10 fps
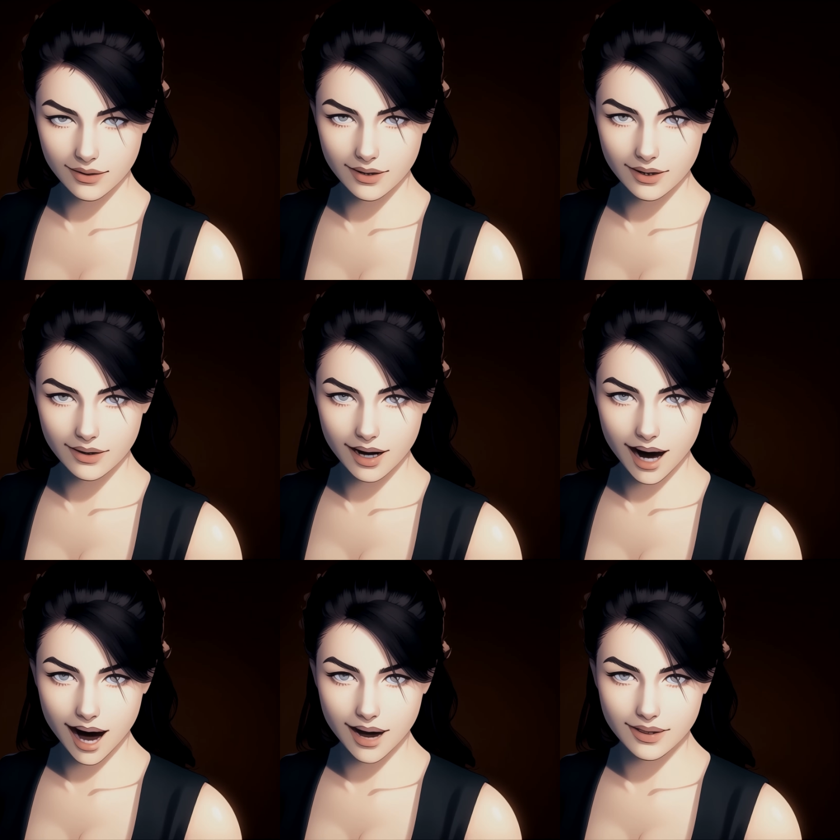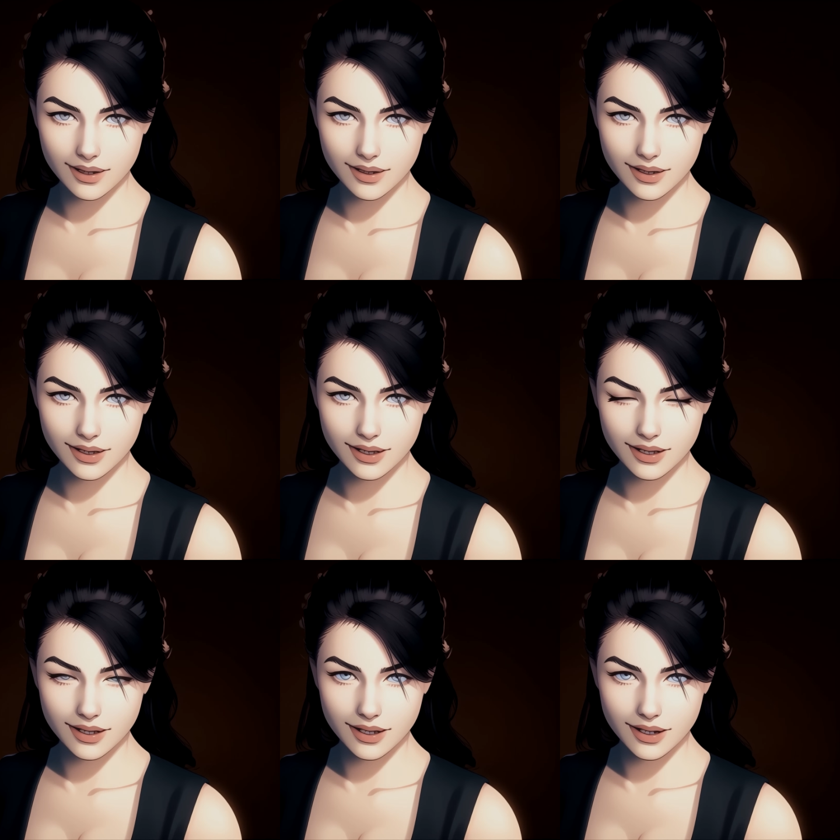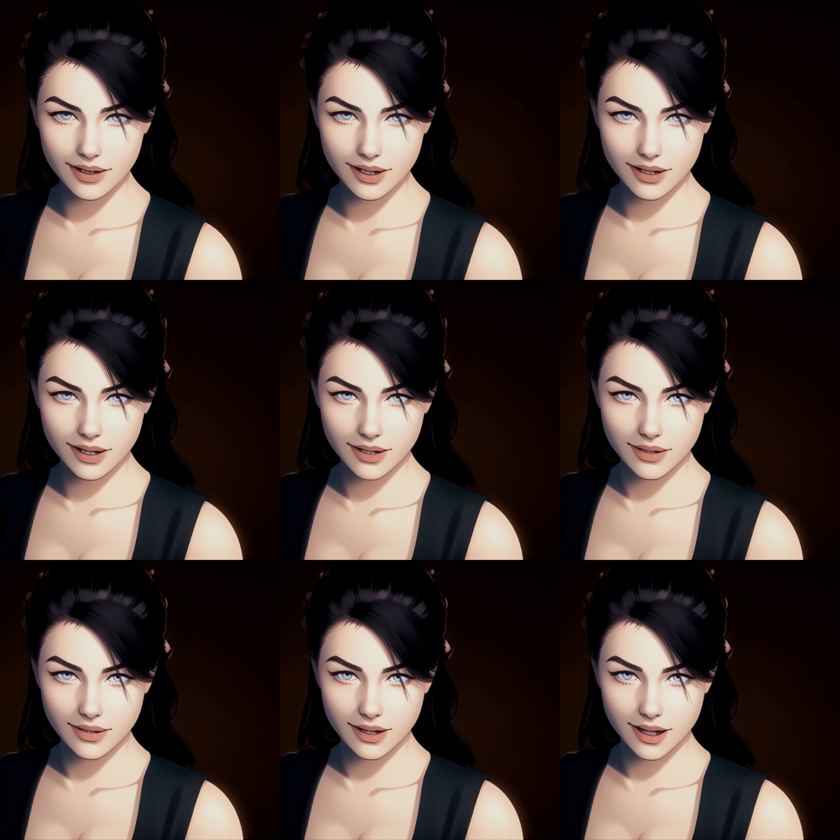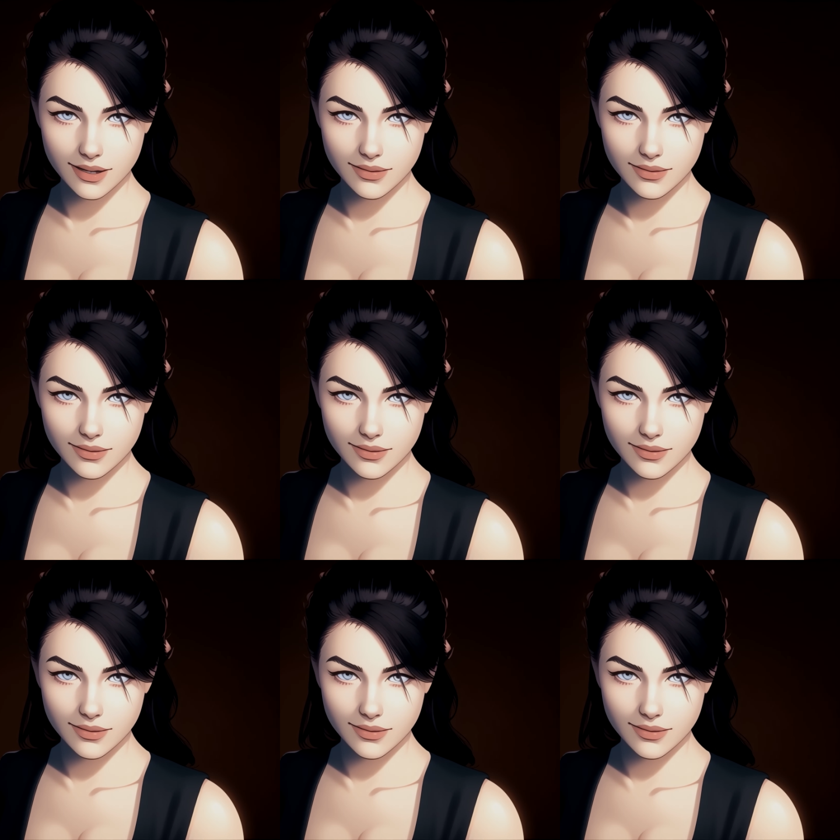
espionage. It's just not my forte.